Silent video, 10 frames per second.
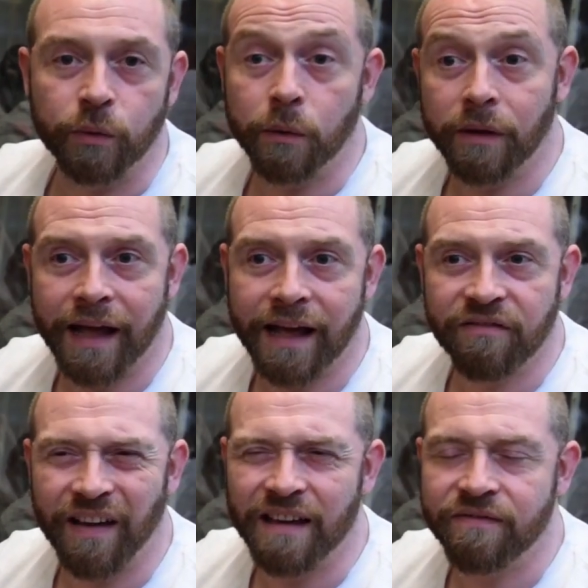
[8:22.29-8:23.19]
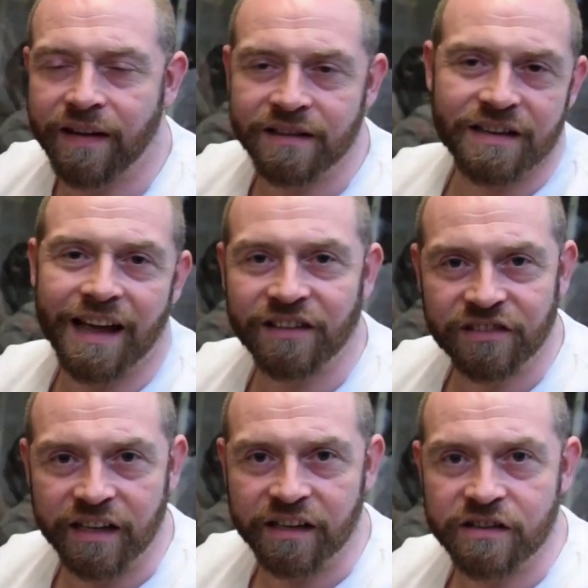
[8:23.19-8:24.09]
we will have a
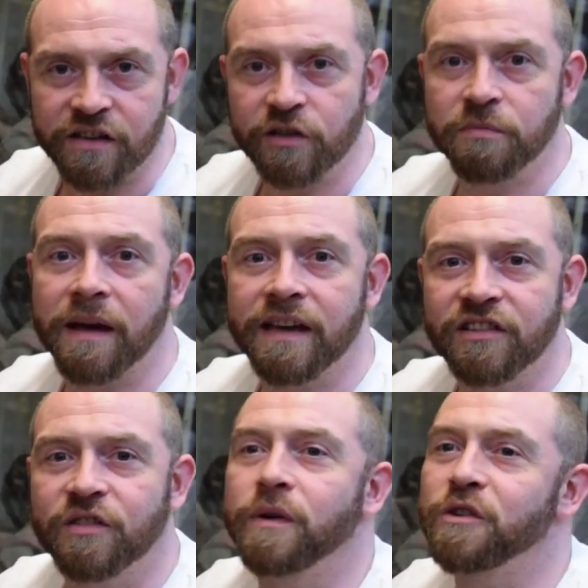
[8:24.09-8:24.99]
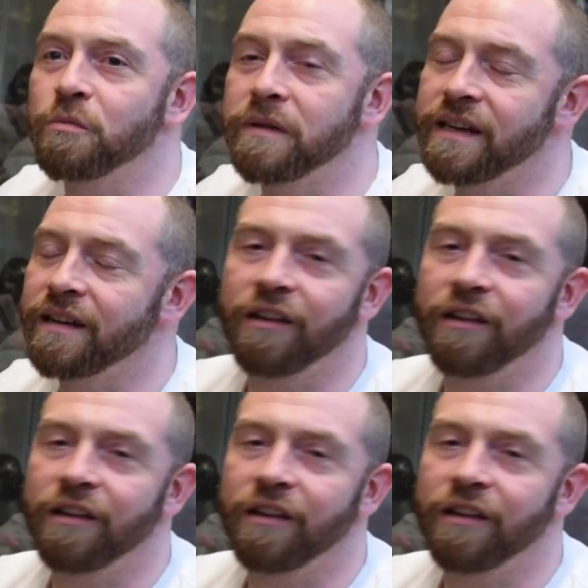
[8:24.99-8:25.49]
fantastic new space which will be